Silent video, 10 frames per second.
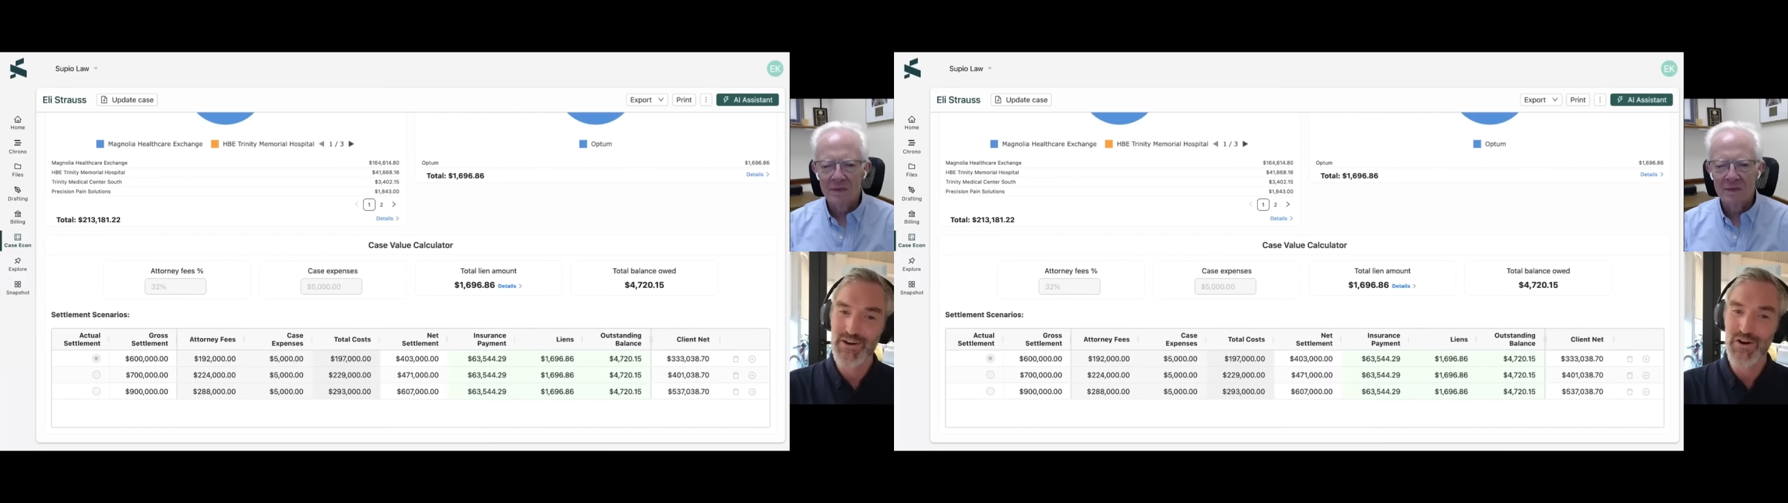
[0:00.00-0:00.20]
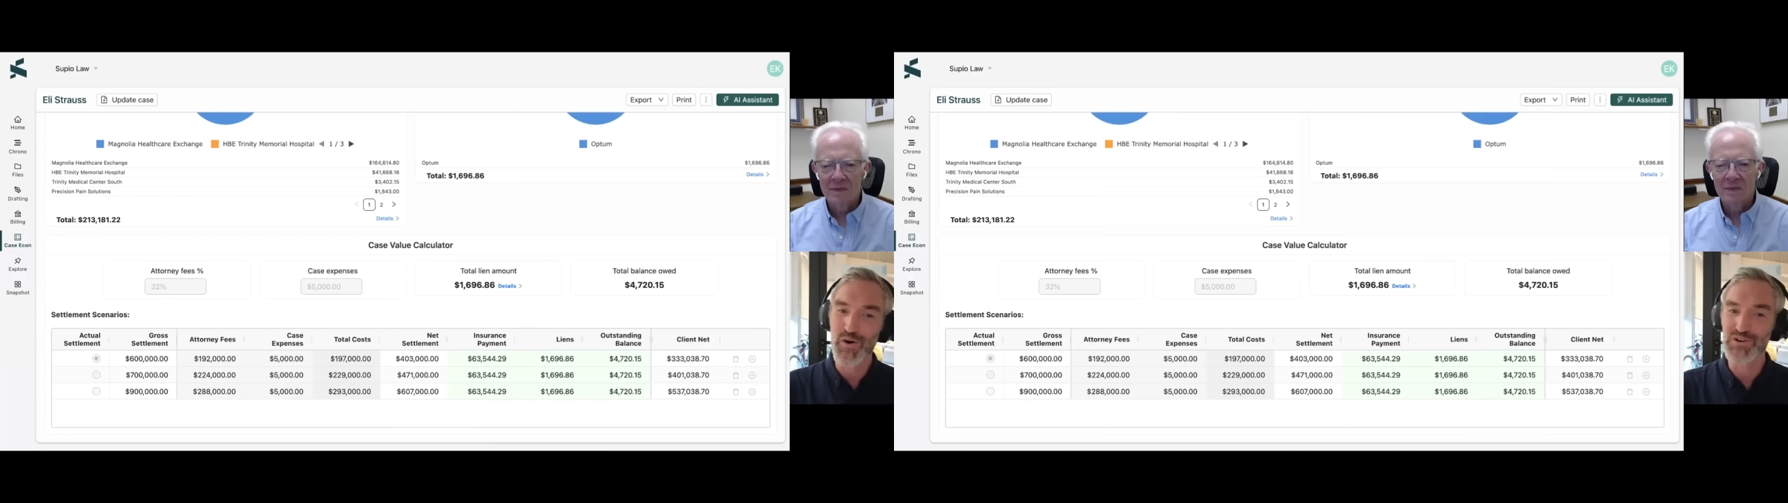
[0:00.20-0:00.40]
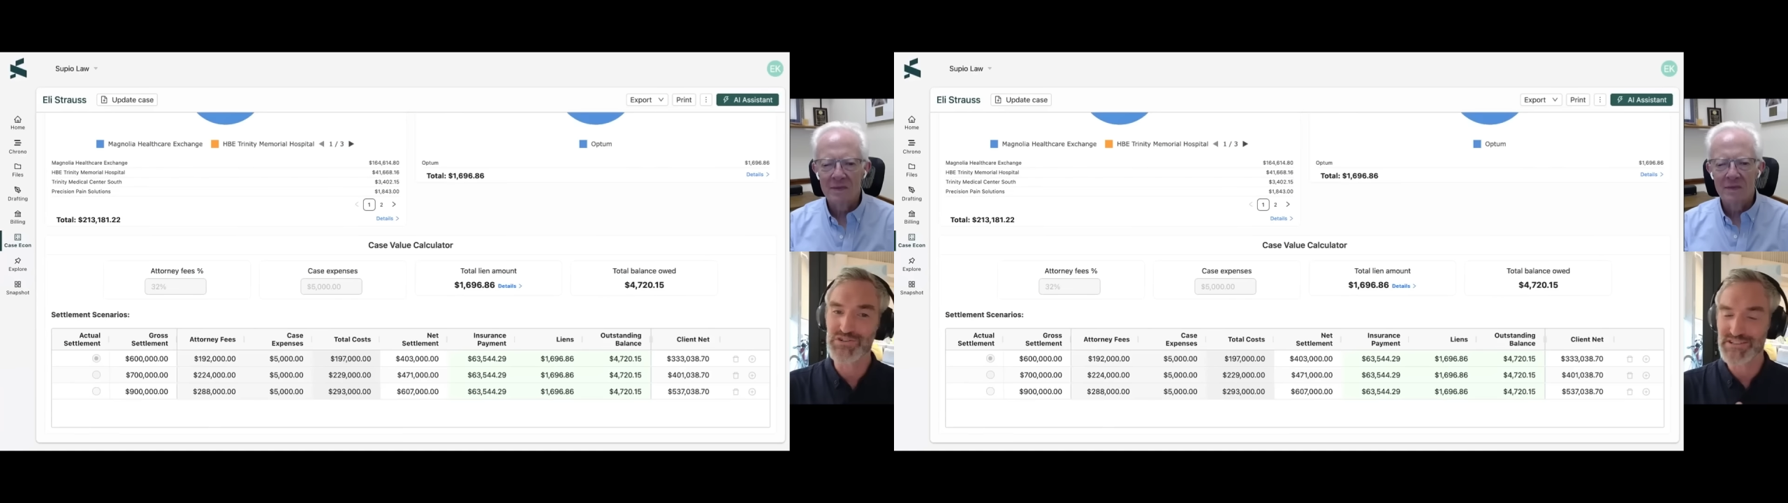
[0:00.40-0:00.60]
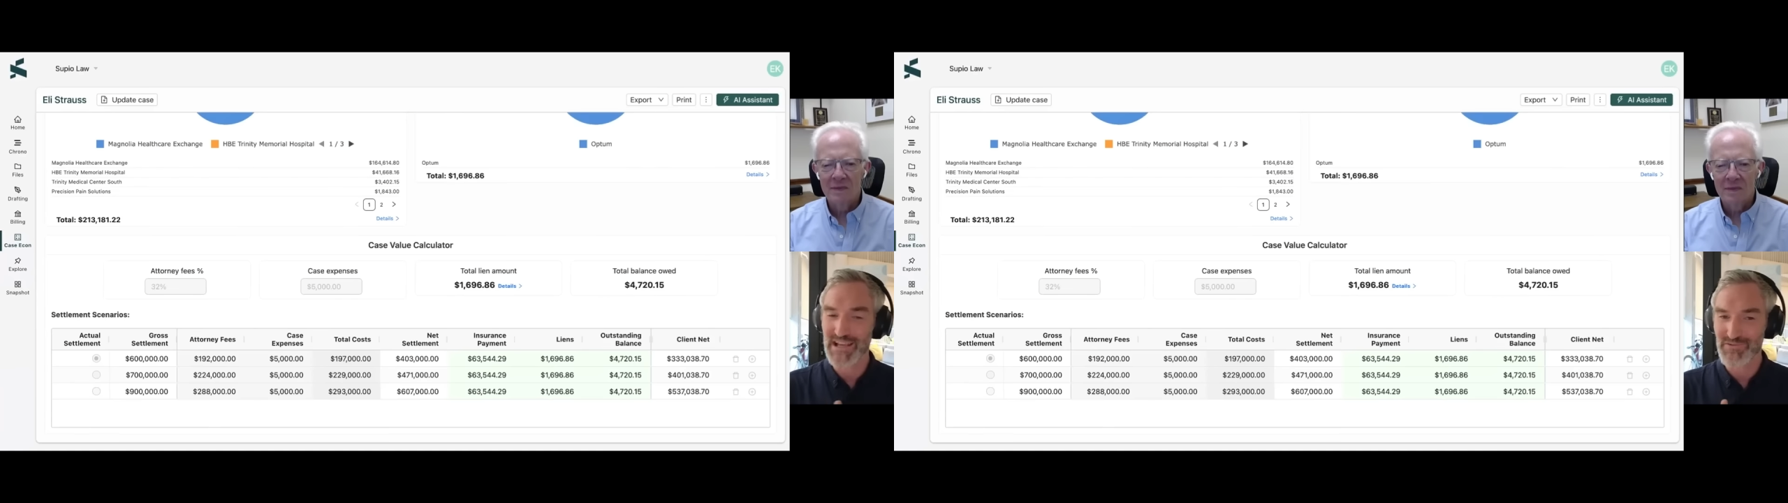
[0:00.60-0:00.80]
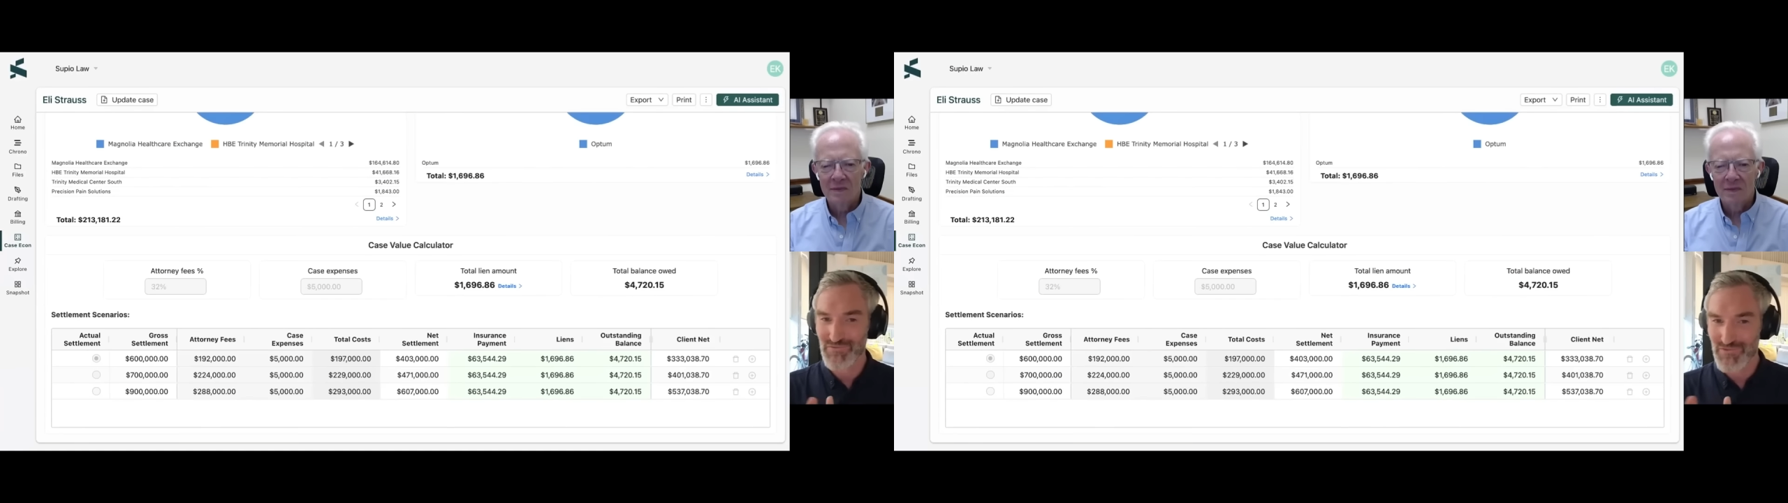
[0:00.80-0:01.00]
or just
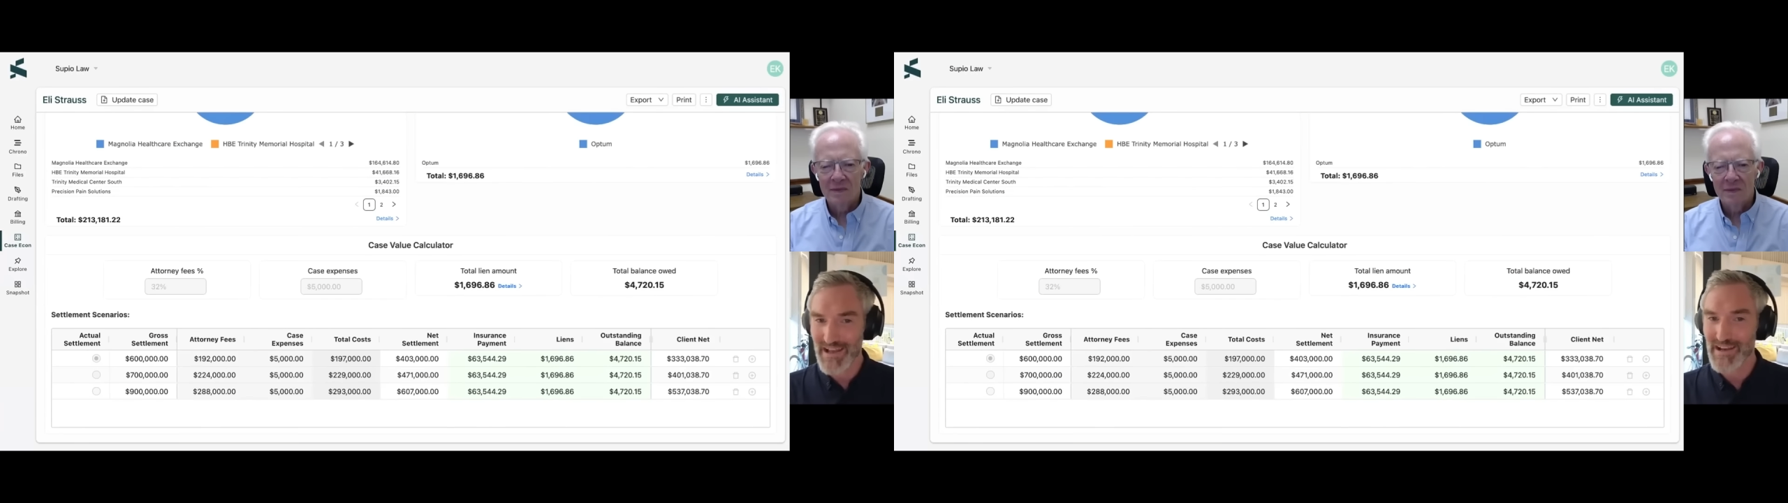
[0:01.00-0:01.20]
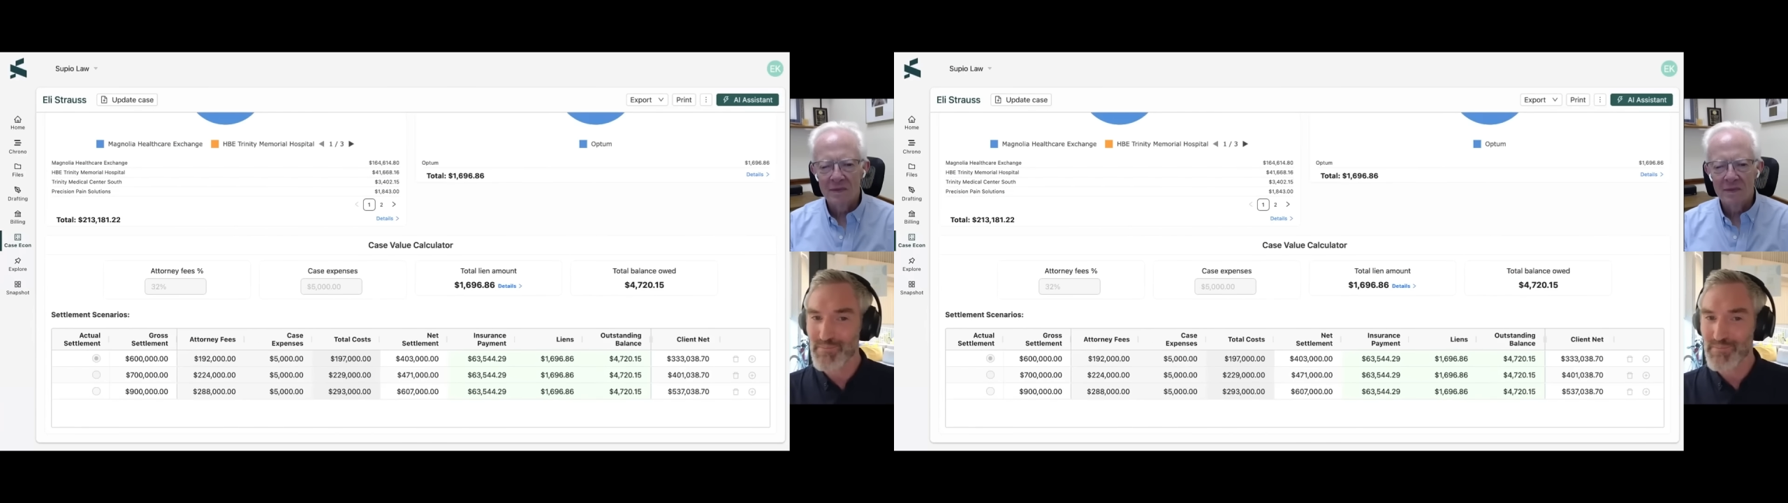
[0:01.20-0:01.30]
hadn't read it